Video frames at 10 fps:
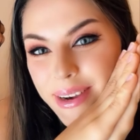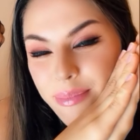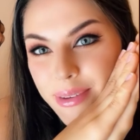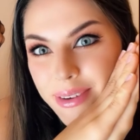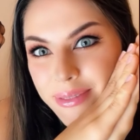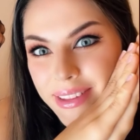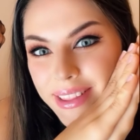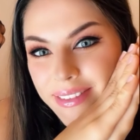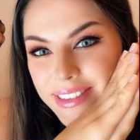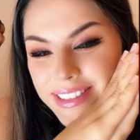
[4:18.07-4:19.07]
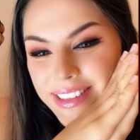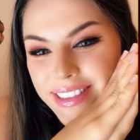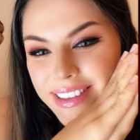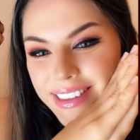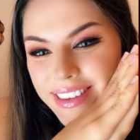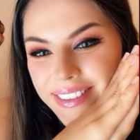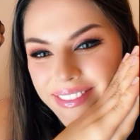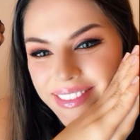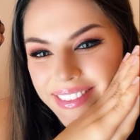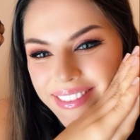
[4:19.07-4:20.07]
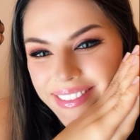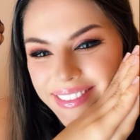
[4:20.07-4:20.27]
Very beautiful. I've never seen that gift.